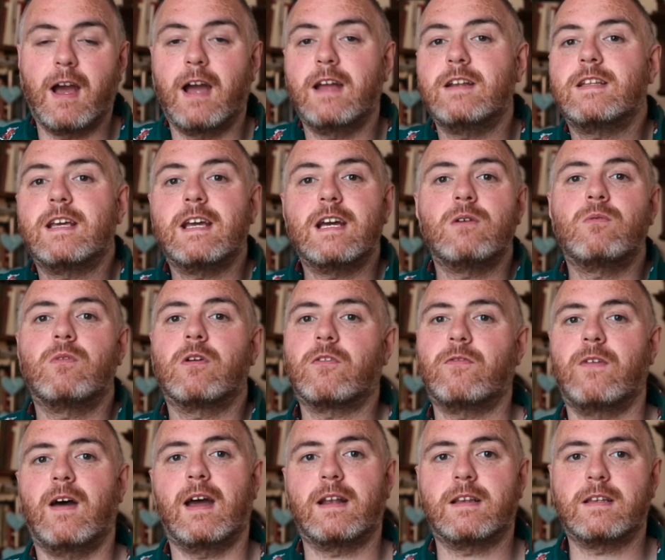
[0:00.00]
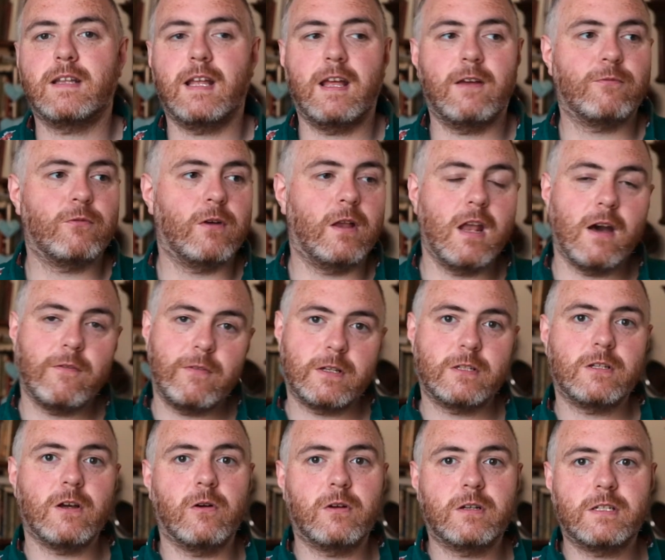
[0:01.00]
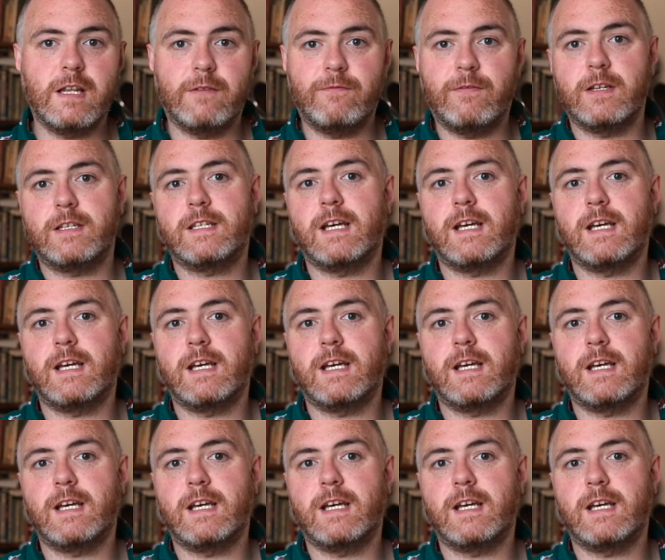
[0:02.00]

idea was that if another dog did the